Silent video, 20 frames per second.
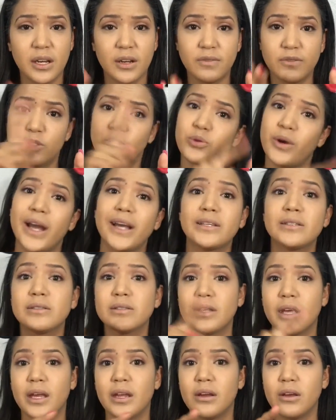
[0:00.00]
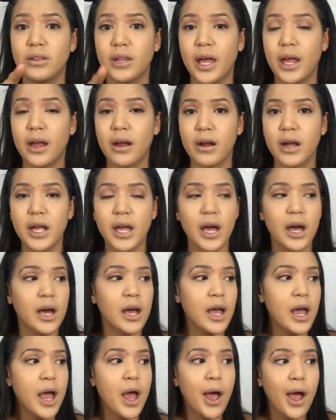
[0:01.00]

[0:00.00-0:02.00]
of dry skin on that area.